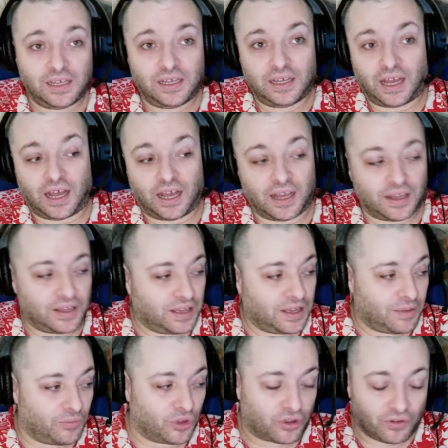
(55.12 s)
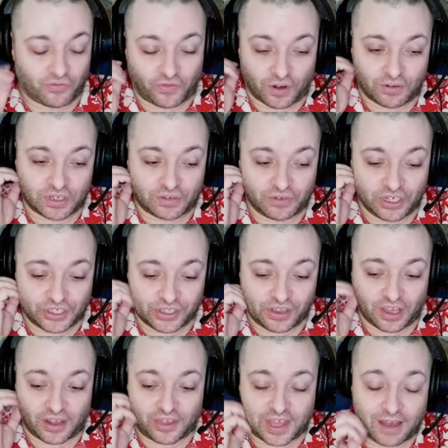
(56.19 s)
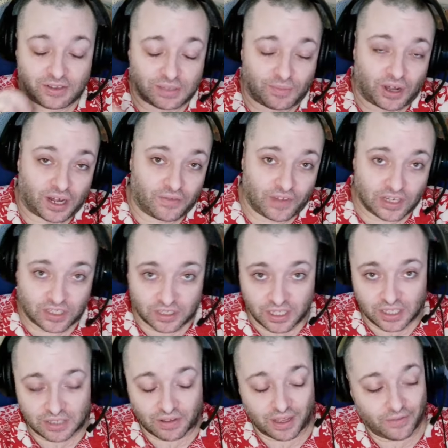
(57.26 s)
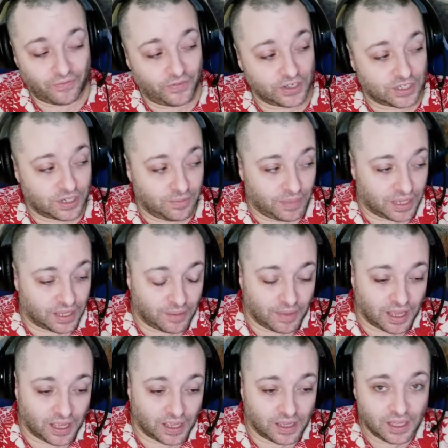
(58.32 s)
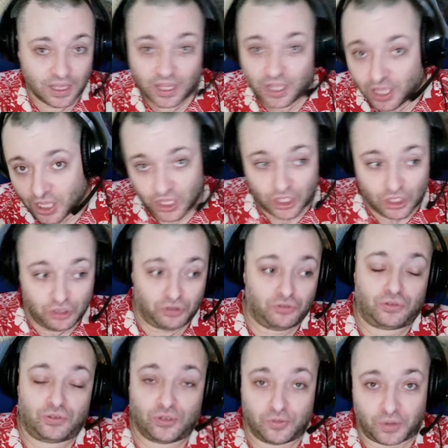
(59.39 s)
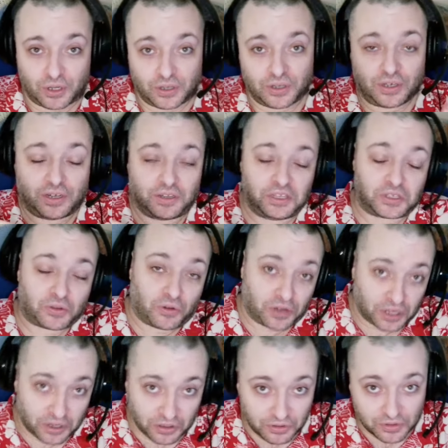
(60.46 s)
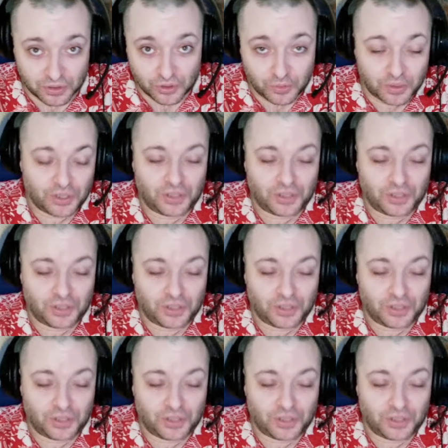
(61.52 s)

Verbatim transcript: Uh, I'm looking forward to reaching the 1,000 mark eventually, so I officially become a YouTuber, at least according to YouTube.